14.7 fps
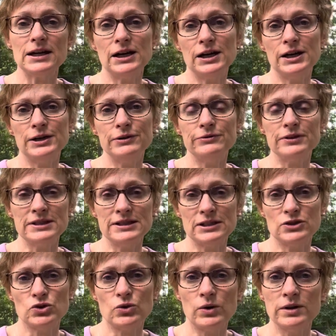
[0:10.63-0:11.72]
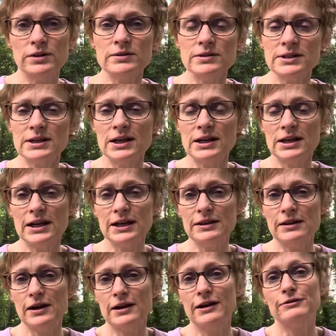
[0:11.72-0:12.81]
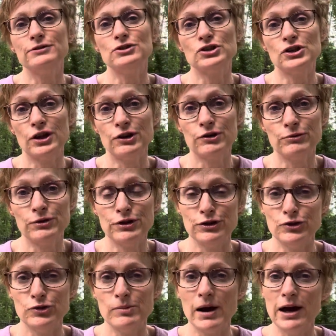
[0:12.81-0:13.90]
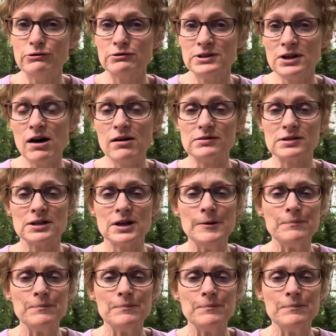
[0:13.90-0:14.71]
of essential oils and I thought I would share with you my results.